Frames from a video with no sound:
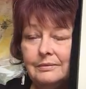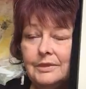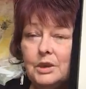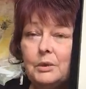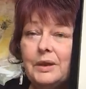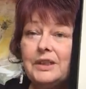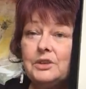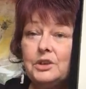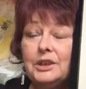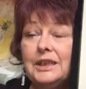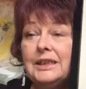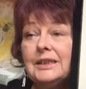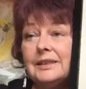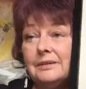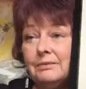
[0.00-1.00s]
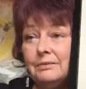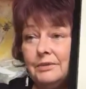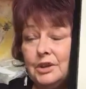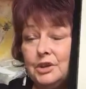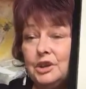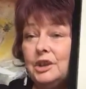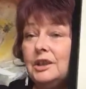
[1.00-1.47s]
The question is
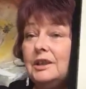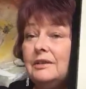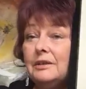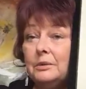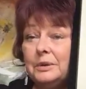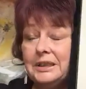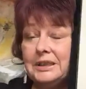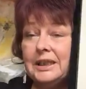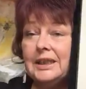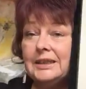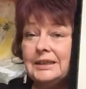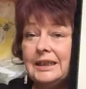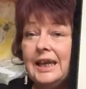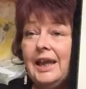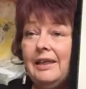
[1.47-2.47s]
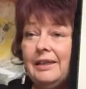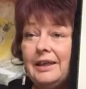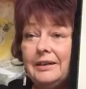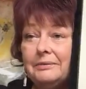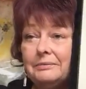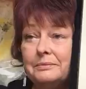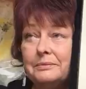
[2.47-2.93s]
the journey that we take to get
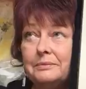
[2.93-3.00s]
there.